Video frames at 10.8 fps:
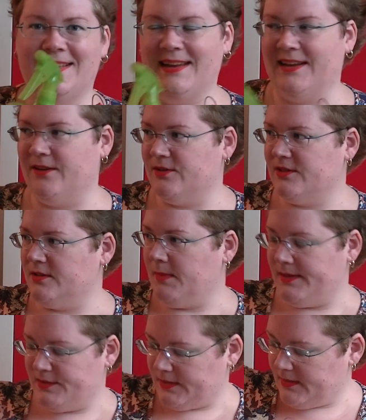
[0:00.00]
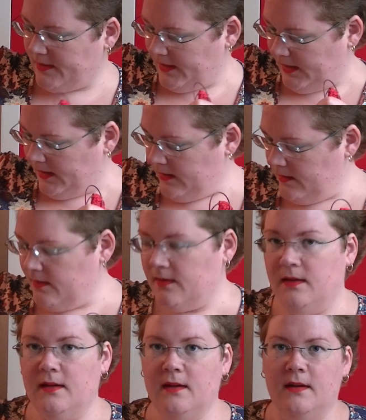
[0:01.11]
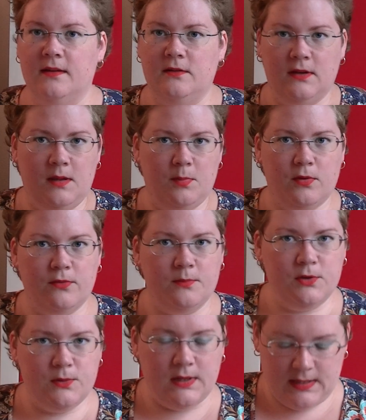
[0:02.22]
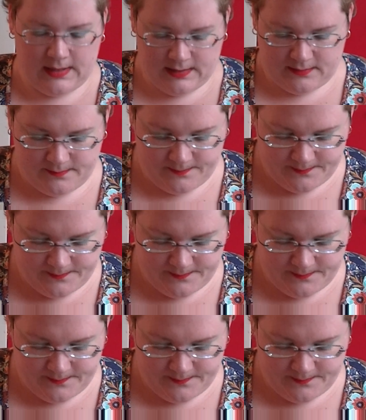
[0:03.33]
Here is the magic thingy to keep her from doing that.